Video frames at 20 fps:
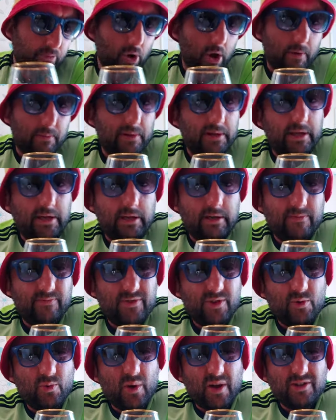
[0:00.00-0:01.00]
probably,
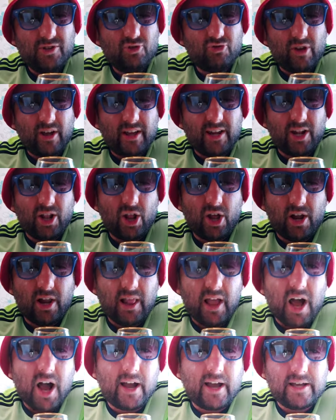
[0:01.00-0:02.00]
when you're drinking a lot of
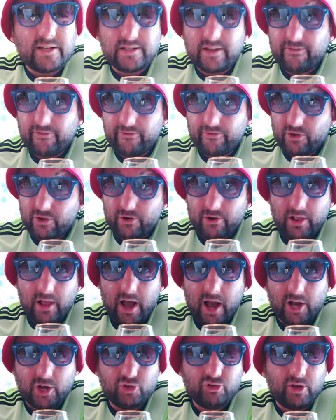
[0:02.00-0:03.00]
lagers, if you're a
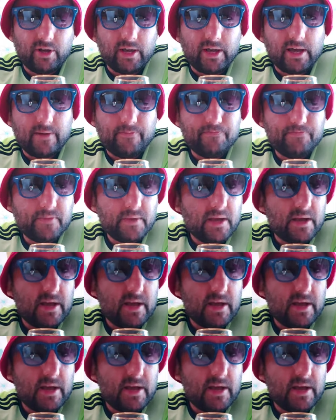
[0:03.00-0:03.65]
lager drinker,